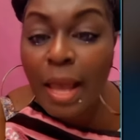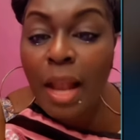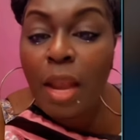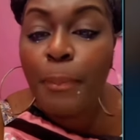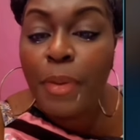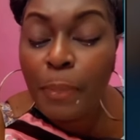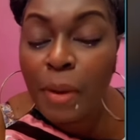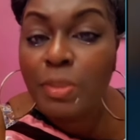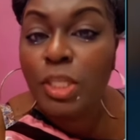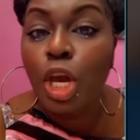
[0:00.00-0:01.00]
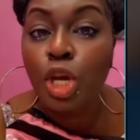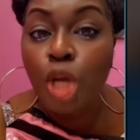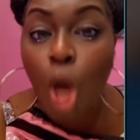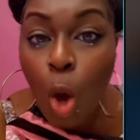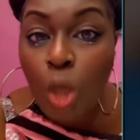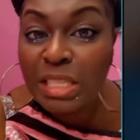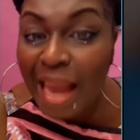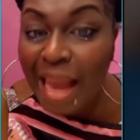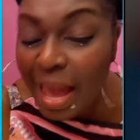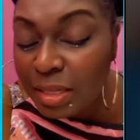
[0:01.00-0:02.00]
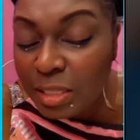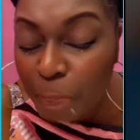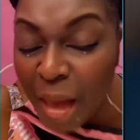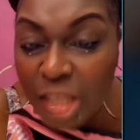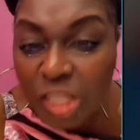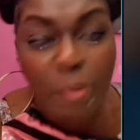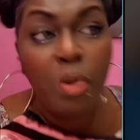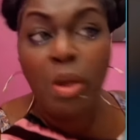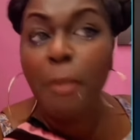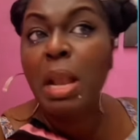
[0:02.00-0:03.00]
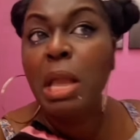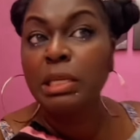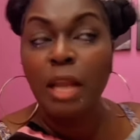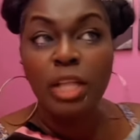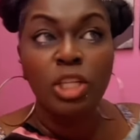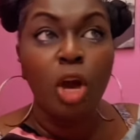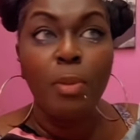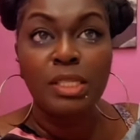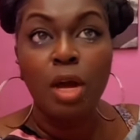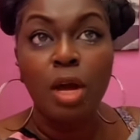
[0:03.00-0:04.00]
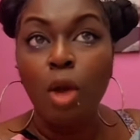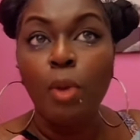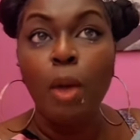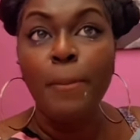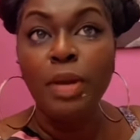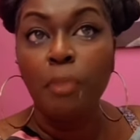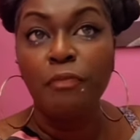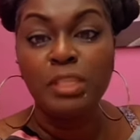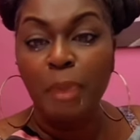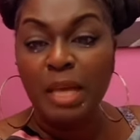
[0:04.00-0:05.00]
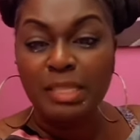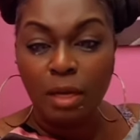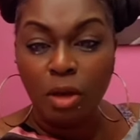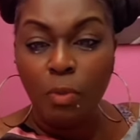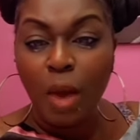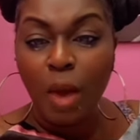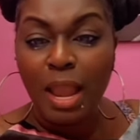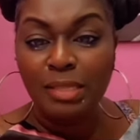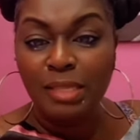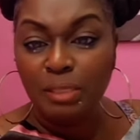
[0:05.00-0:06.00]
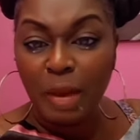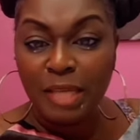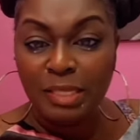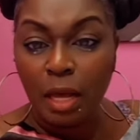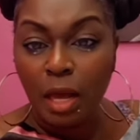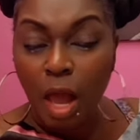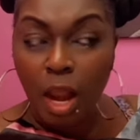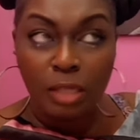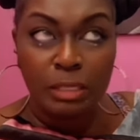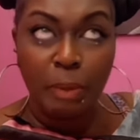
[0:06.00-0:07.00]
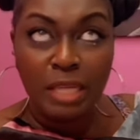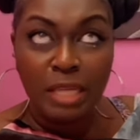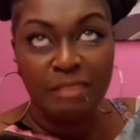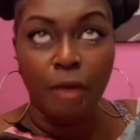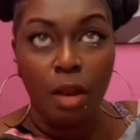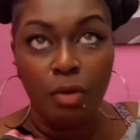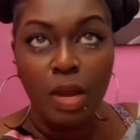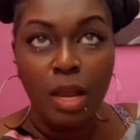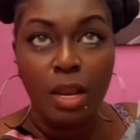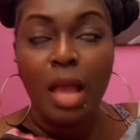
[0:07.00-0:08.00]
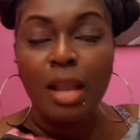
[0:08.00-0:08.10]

Tell the people them say you don't like spice. So me know the blood clot you come and say, come, come pick up the spice and come go and like the spice and got our spice fall rain.